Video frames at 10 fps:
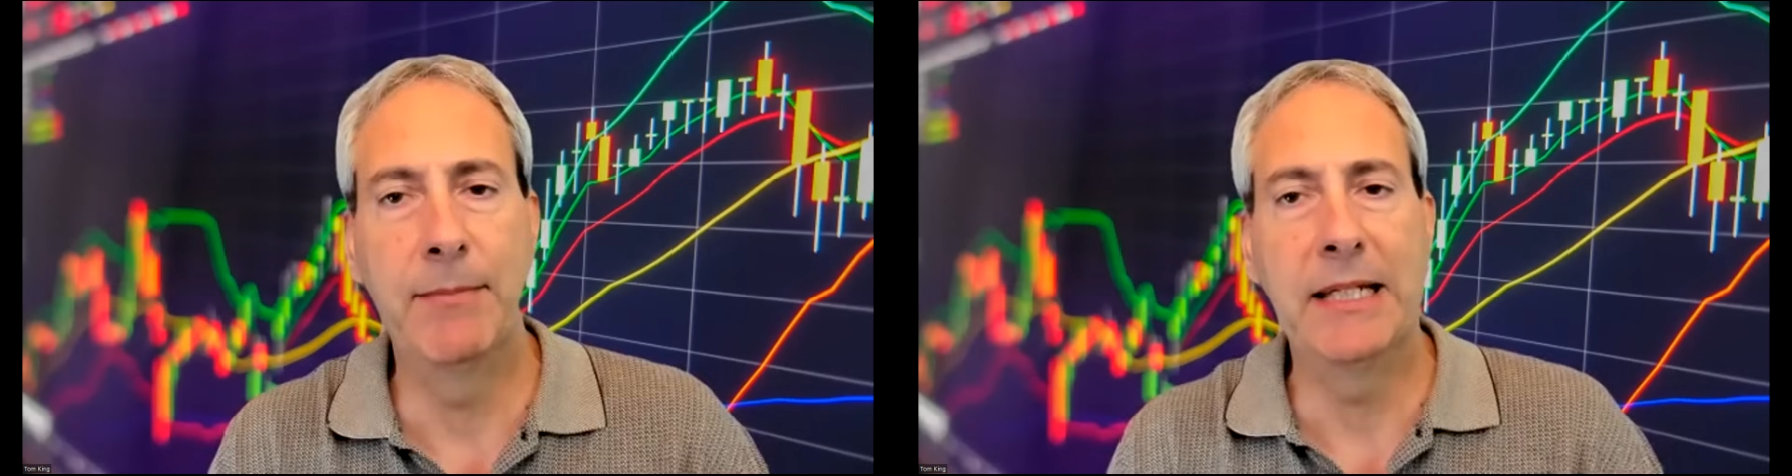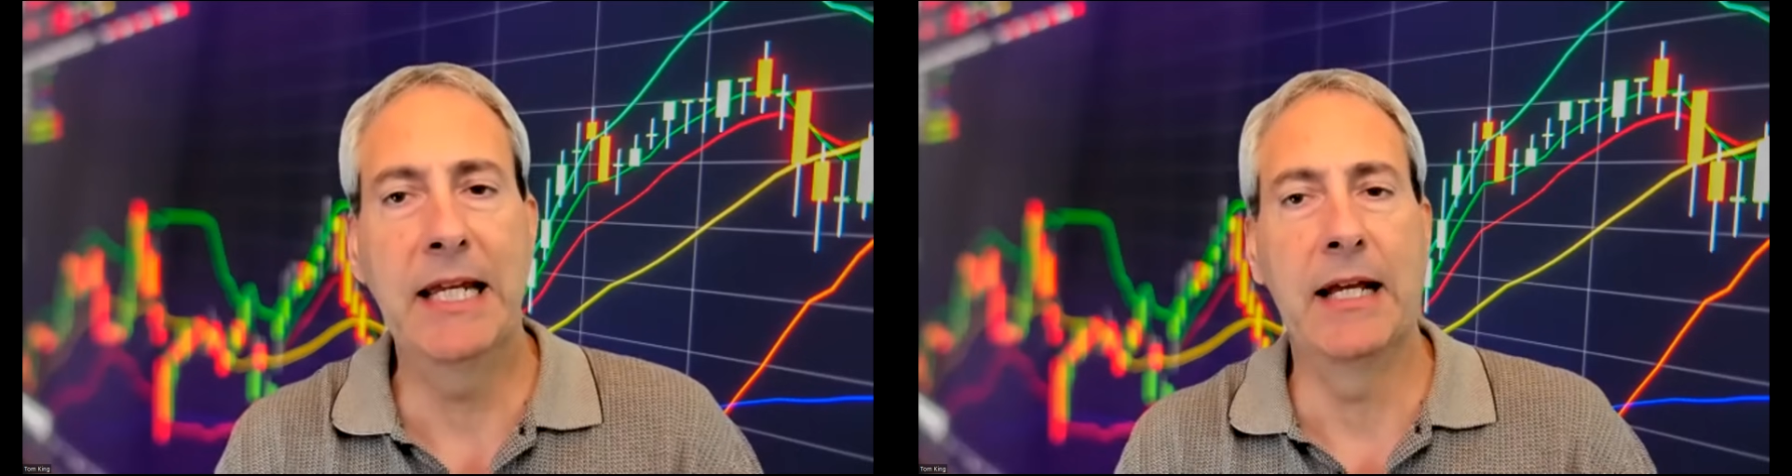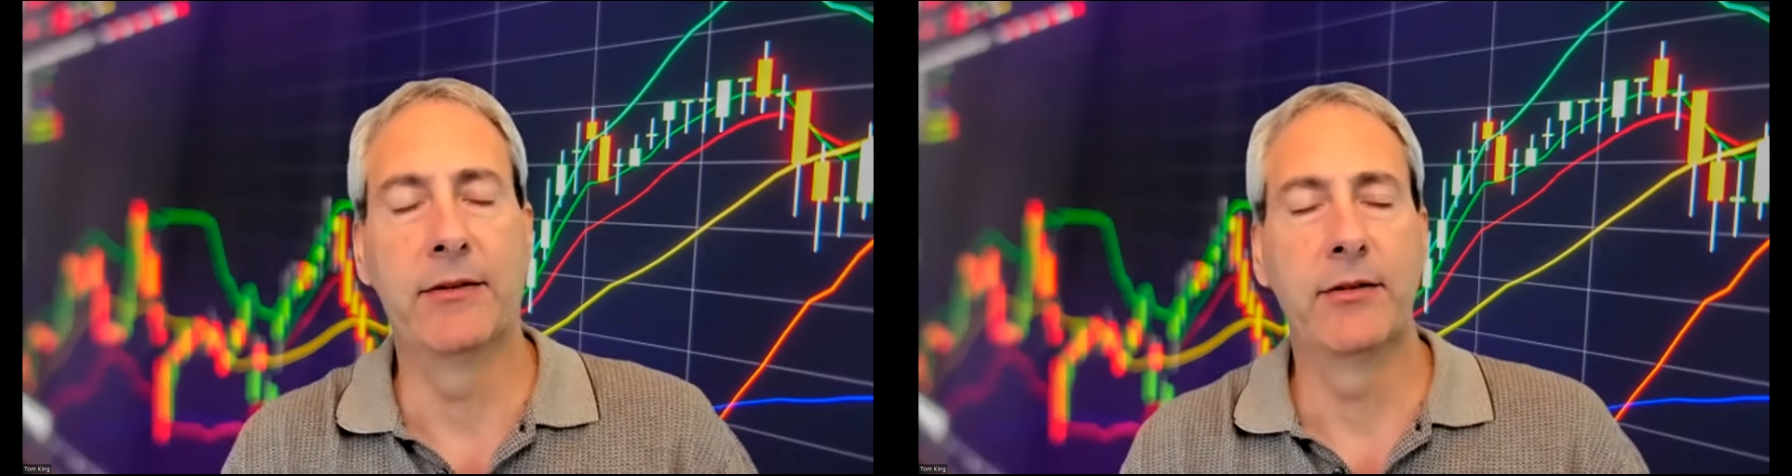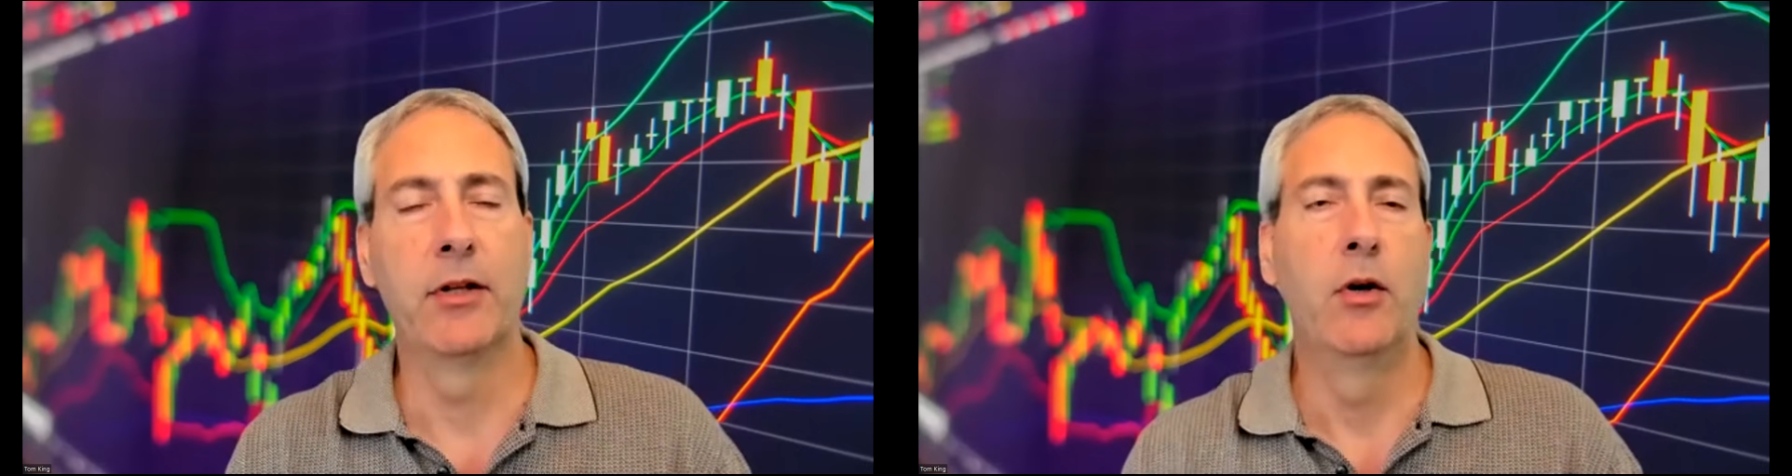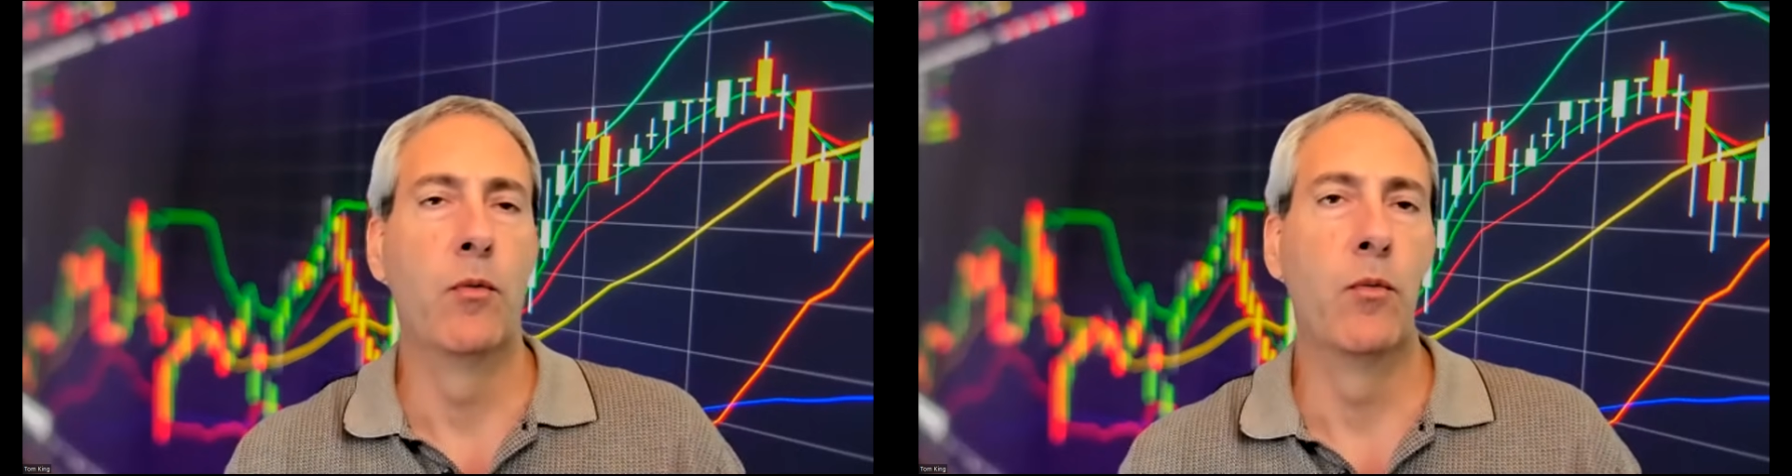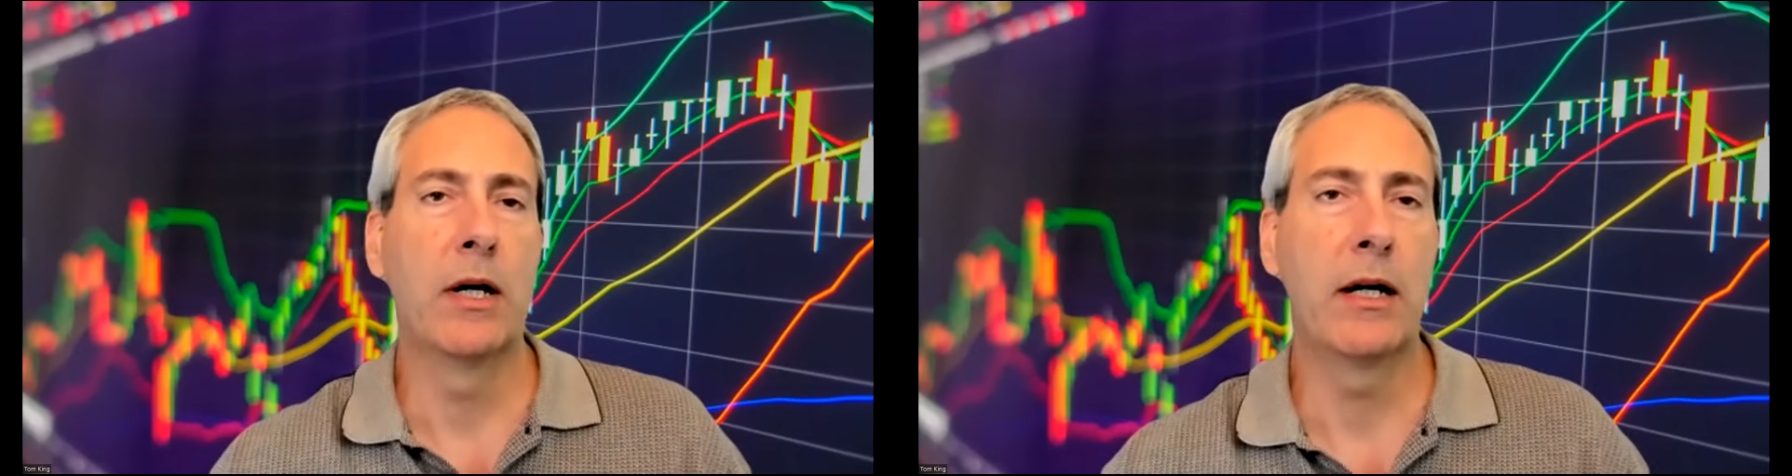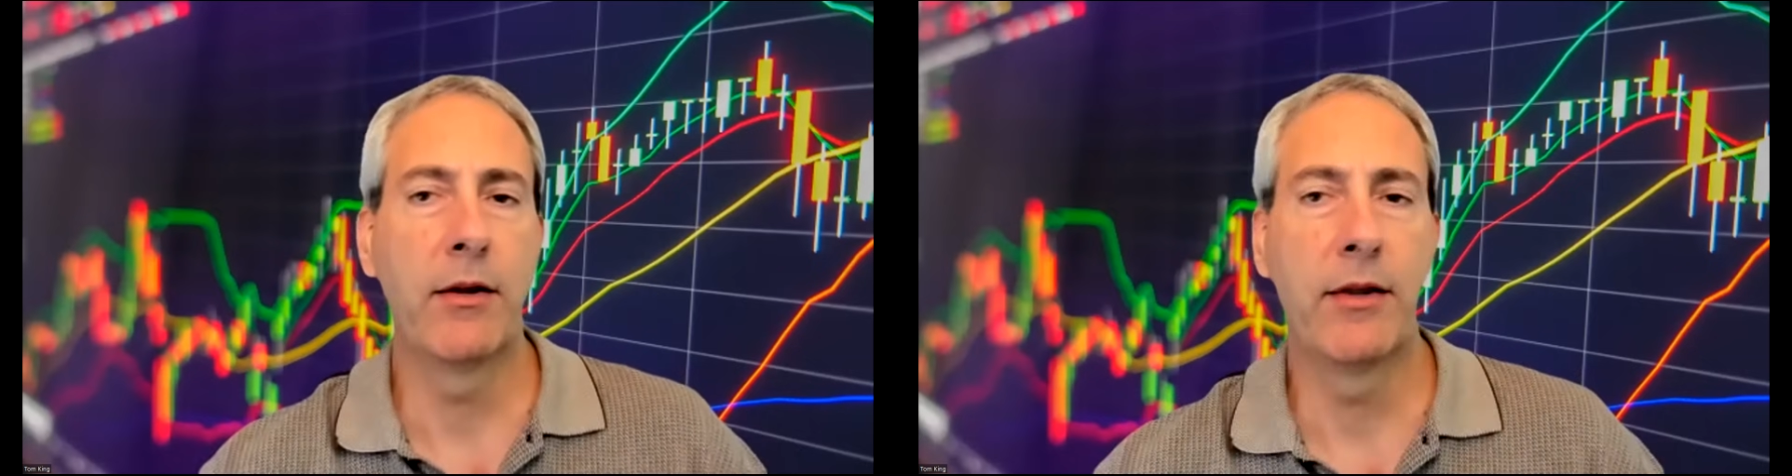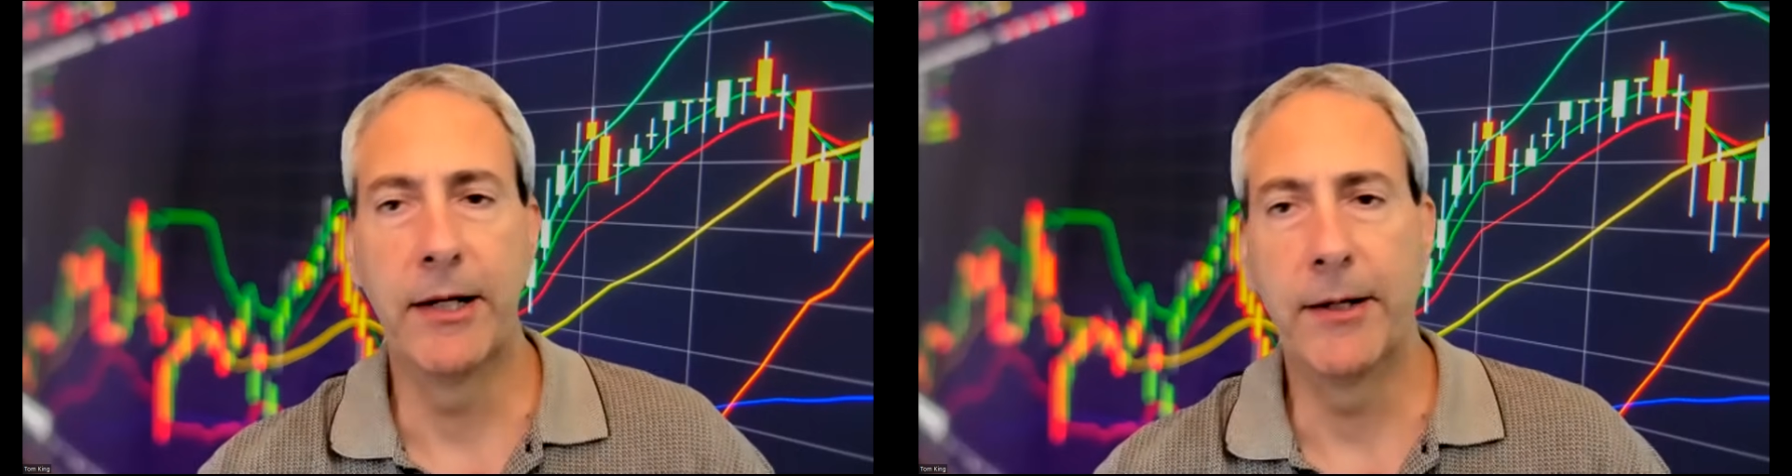begins, what
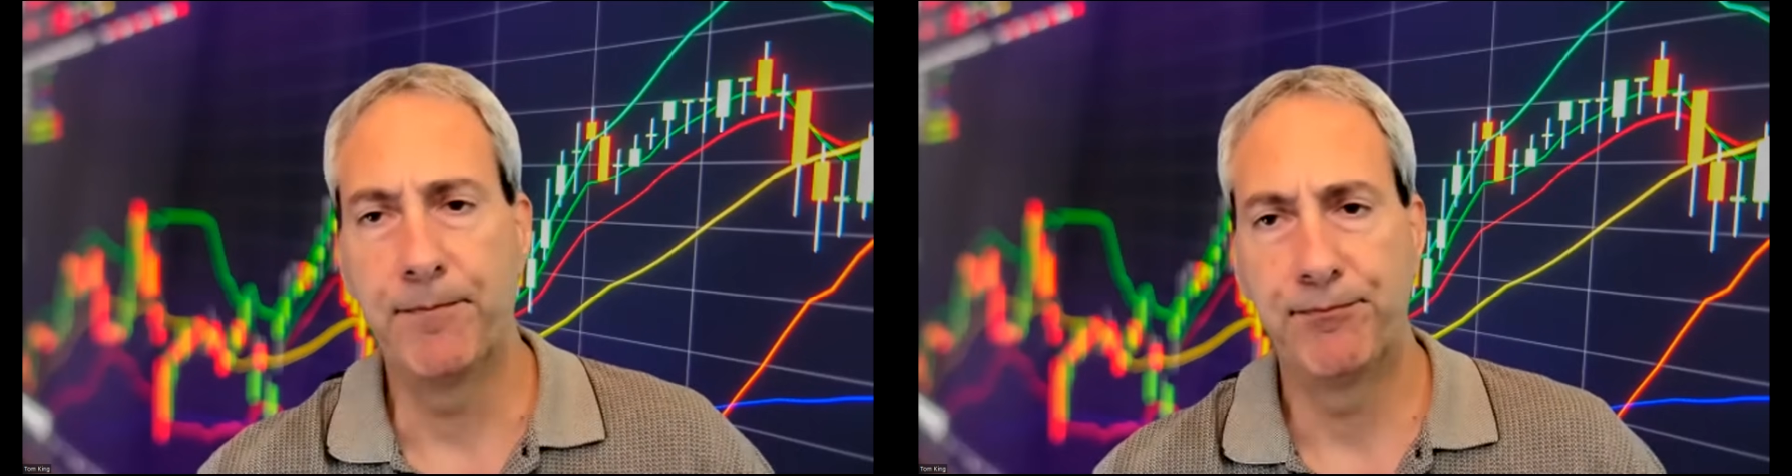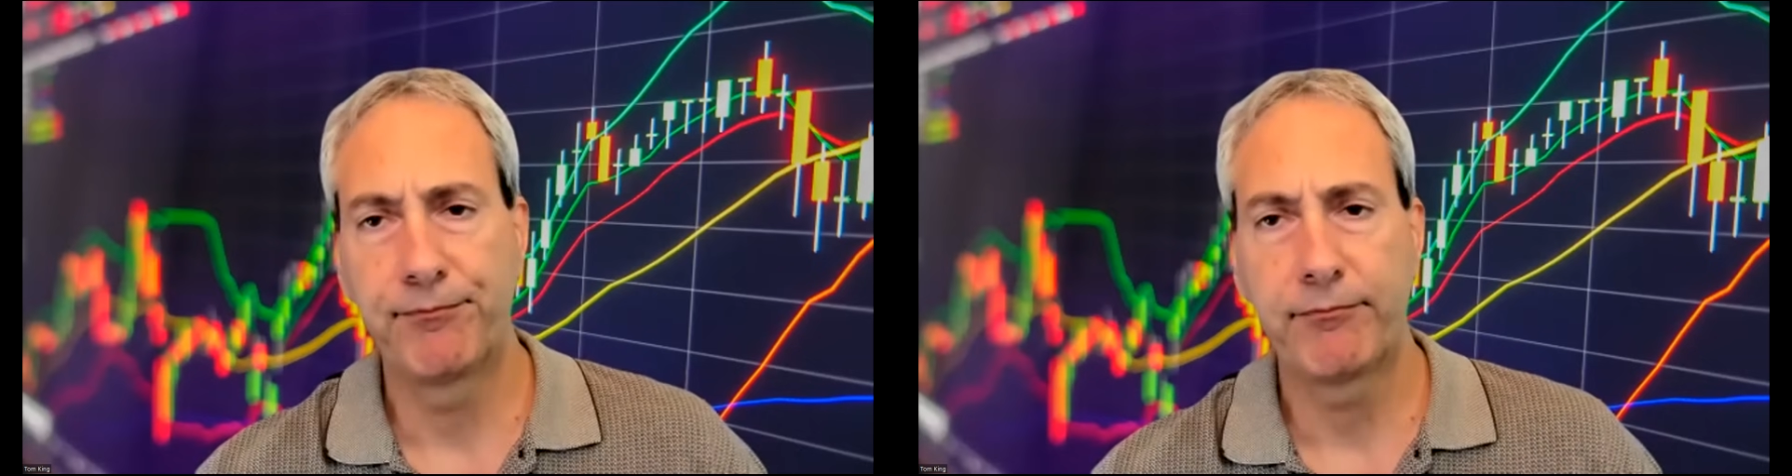are the